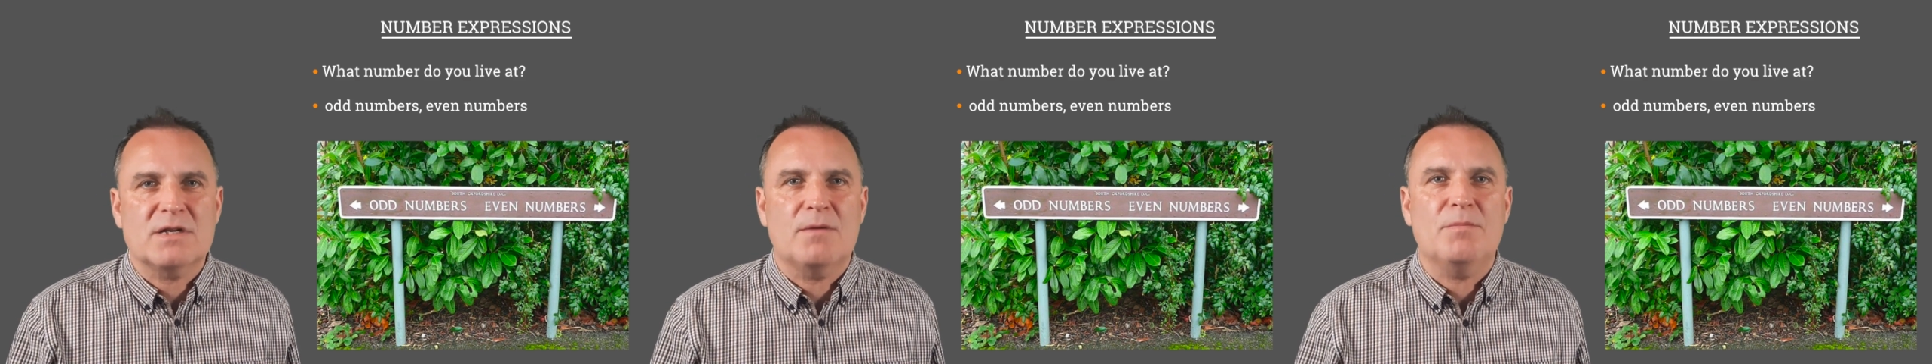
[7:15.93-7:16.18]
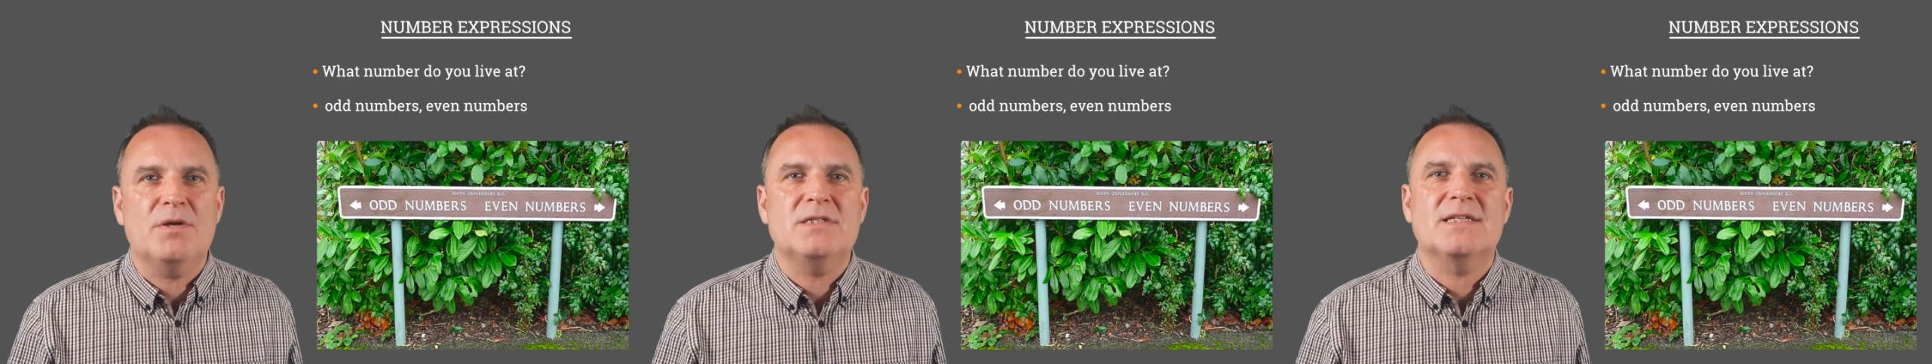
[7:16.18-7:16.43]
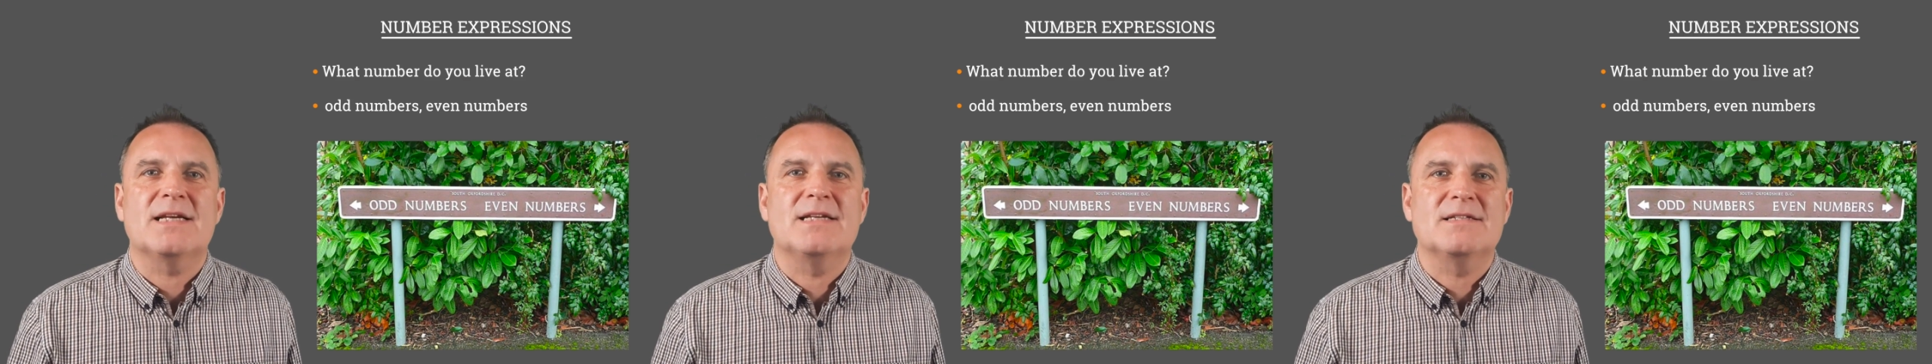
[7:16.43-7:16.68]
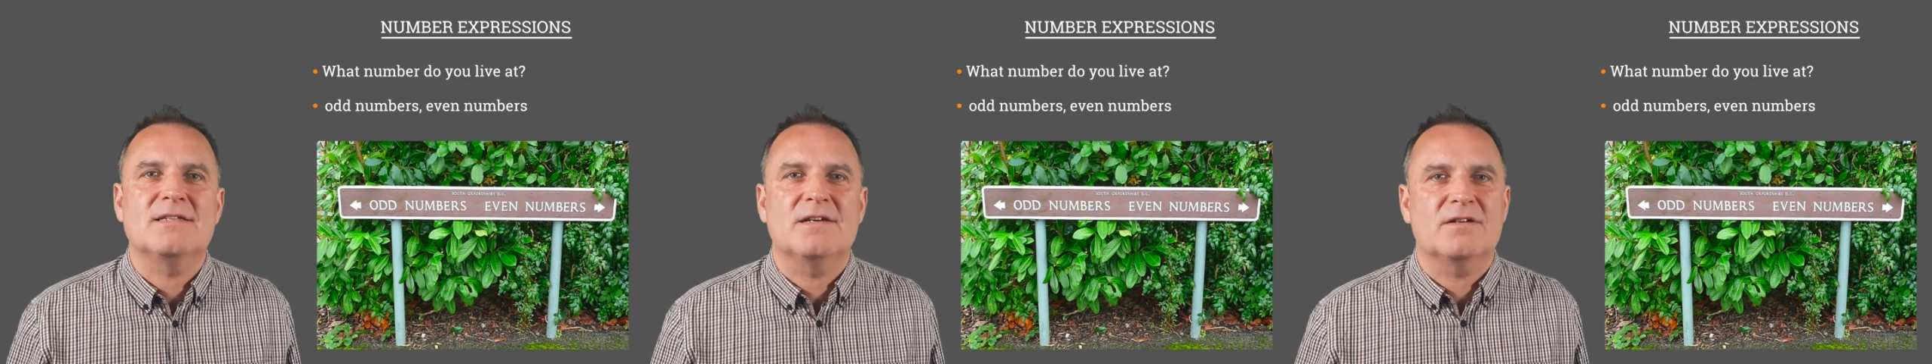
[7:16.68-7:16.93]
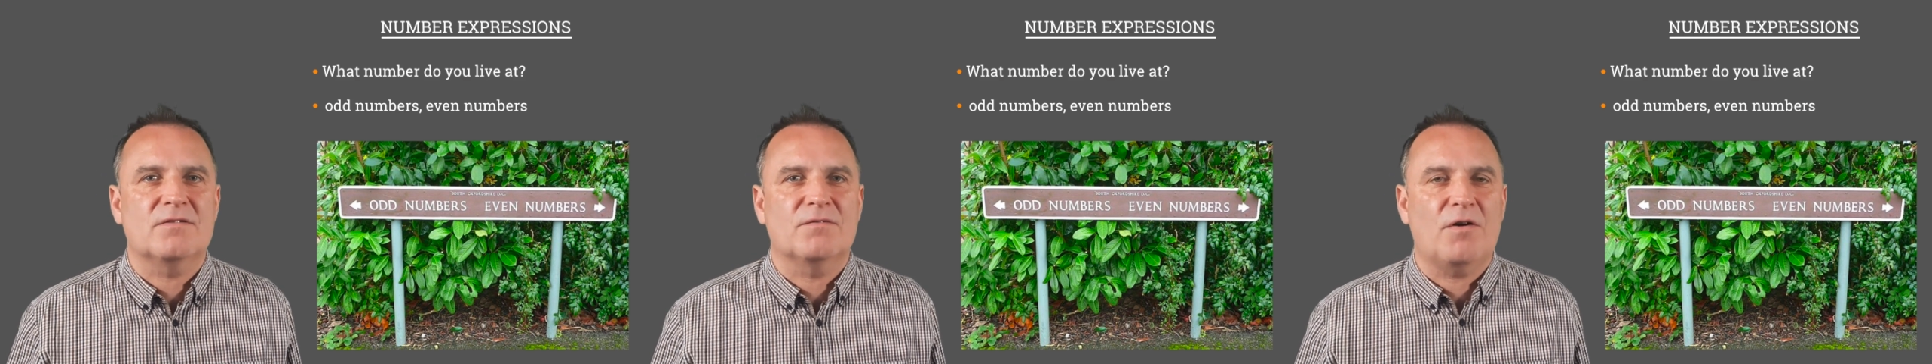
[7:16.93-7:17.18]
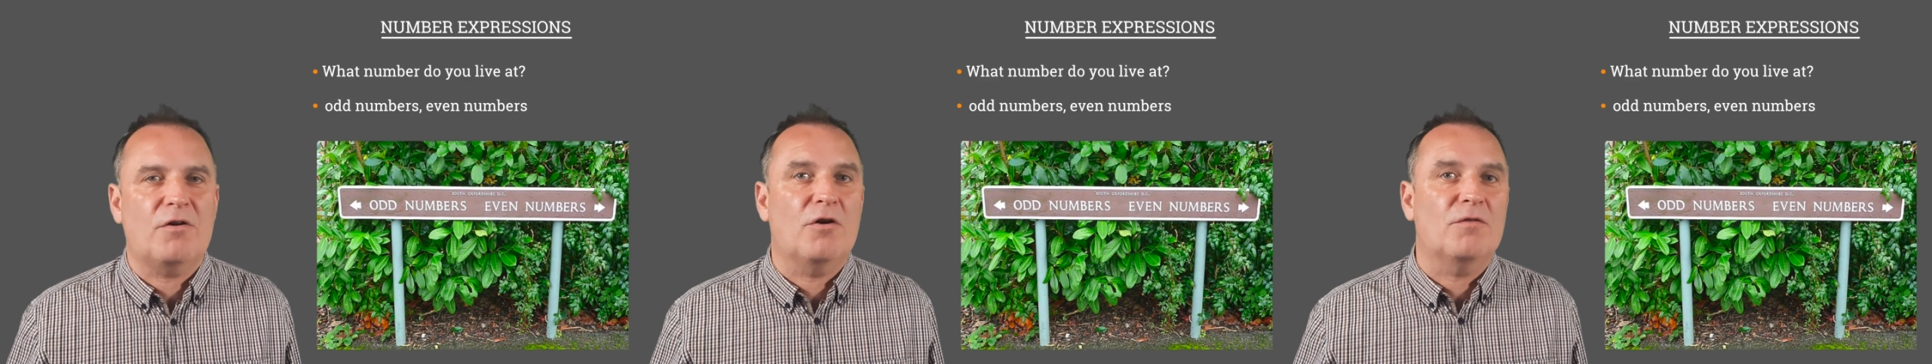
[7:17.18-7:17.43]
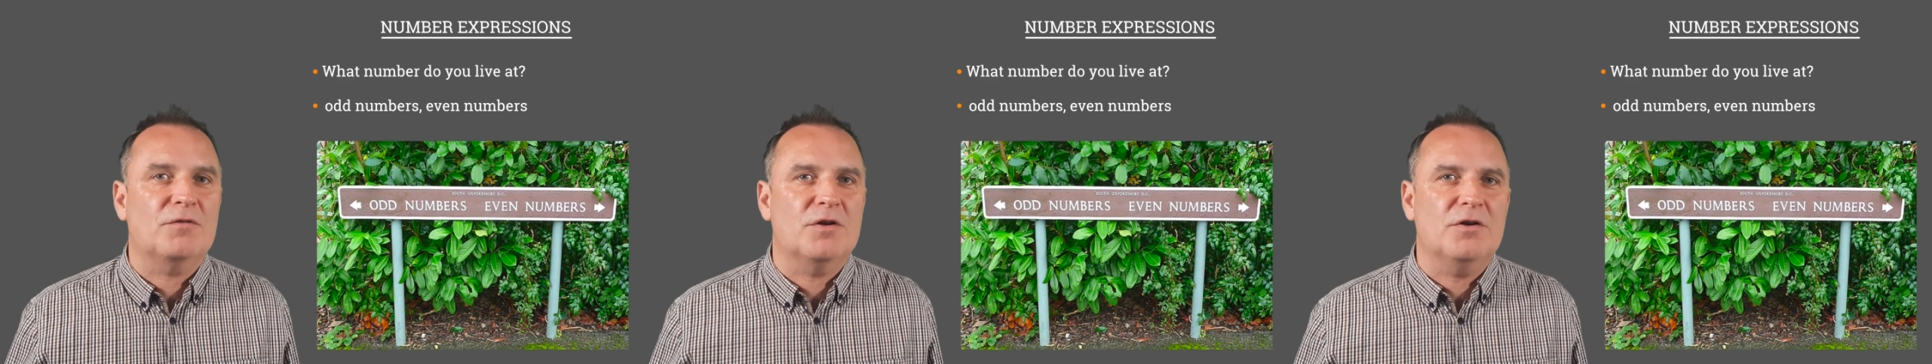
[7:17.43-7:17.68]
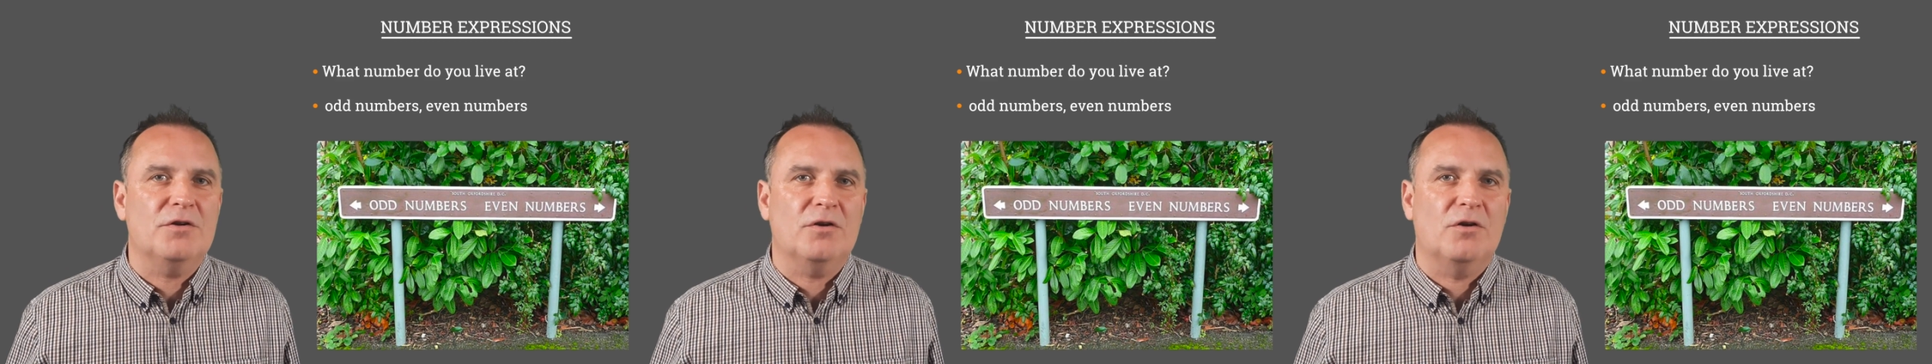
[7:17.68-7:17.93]
numbers is that very
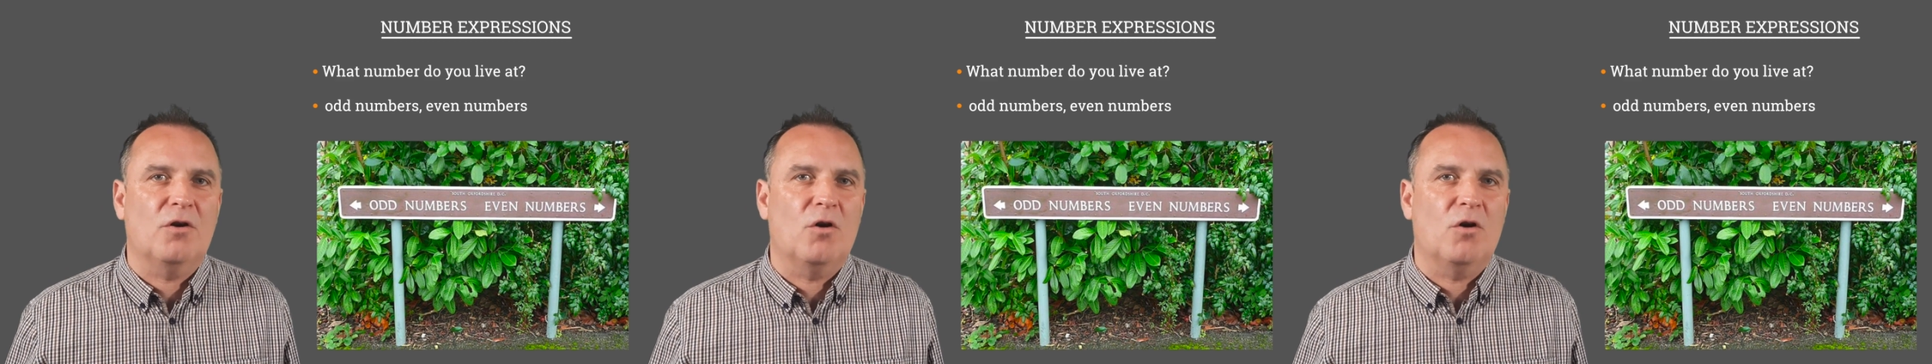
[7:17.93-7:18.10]
often